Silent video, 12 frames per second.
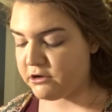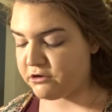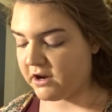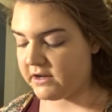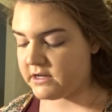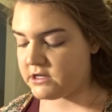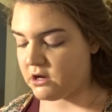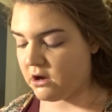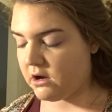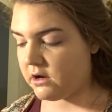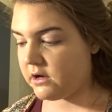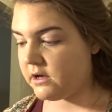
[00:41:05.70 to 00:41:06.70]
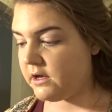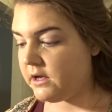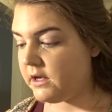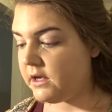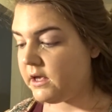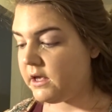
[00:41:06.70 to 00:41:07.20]
tried to talk
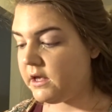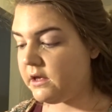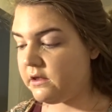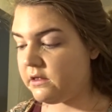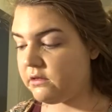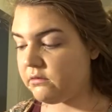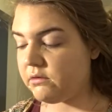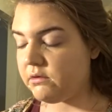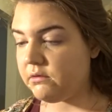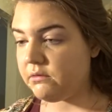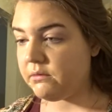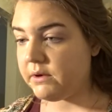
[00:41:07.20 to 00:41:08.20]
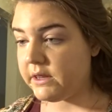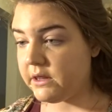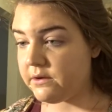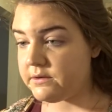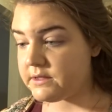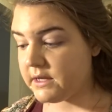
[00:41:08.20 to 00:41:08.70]
it through with
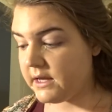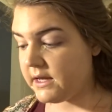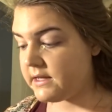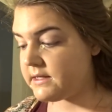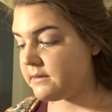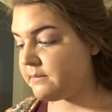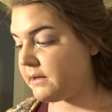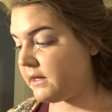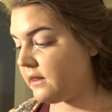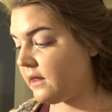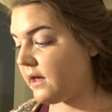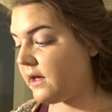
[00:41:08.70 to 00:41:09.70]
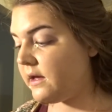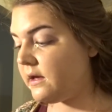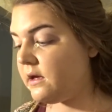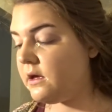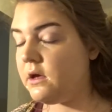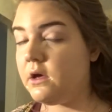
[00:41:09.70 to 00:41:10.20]
those kids and be
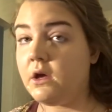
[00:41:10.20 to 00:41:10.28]
like,